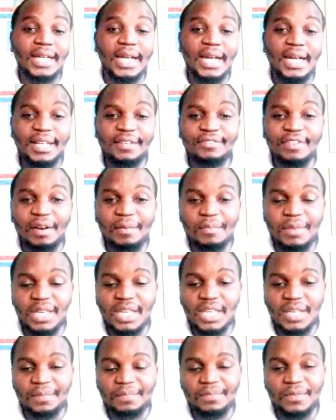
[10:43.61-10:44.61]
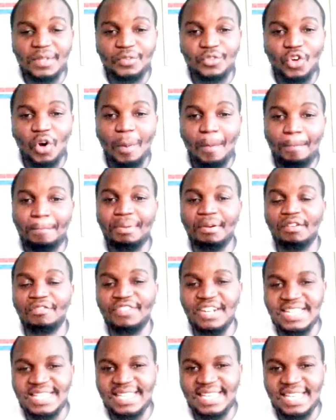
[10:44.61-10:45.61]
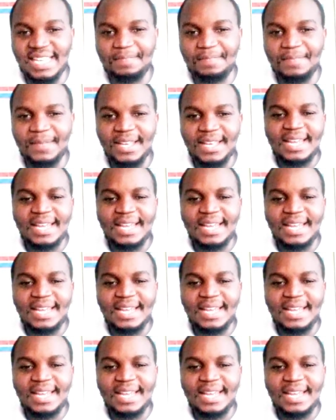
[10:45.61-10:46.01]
deliver me from poverty,